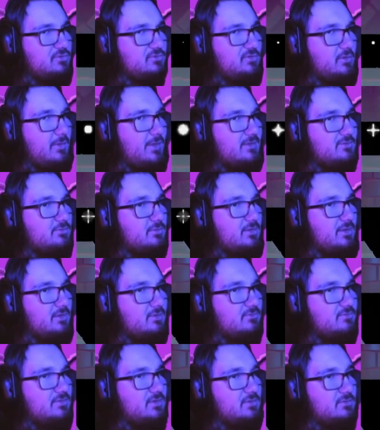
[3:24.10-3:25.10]
So that's really
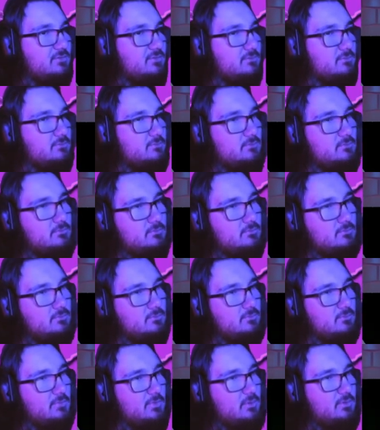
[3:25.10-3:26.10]
confusing.
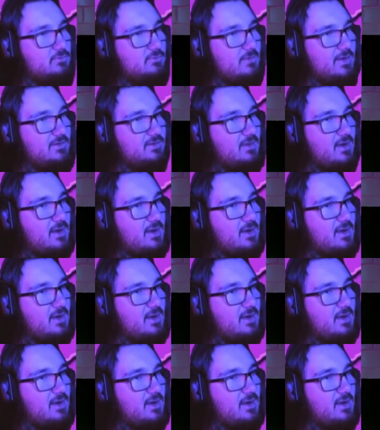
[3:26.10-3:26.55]
It's right